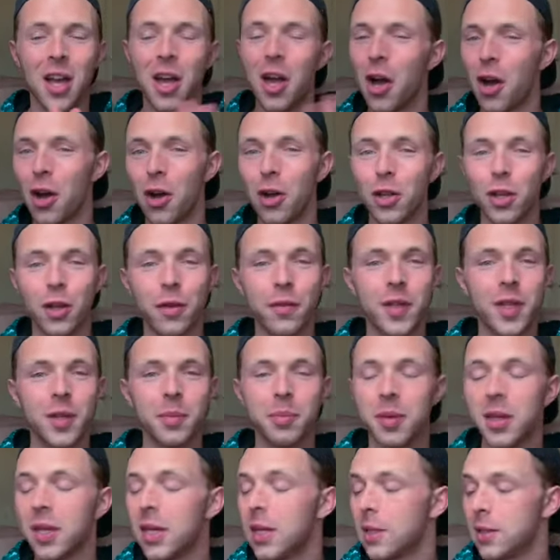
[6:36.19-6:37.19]
all over the
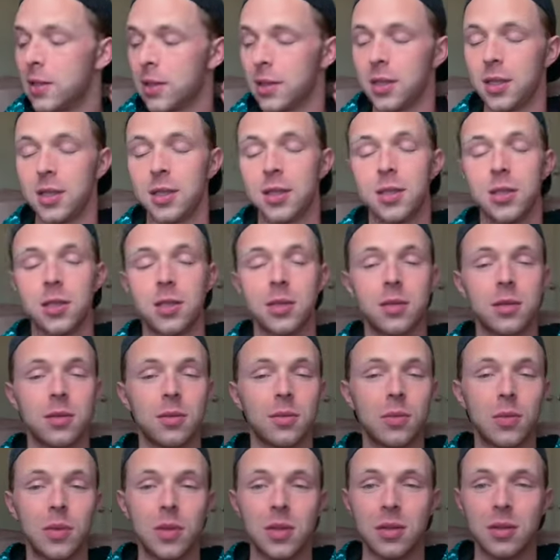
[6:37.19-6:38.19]
place, and it just
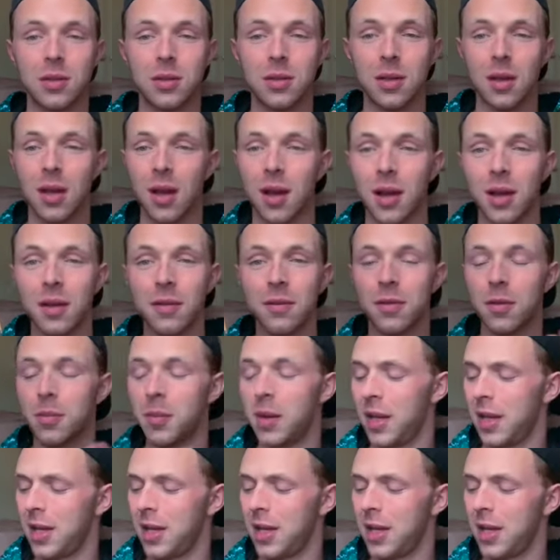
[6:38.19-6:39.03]
was not for me.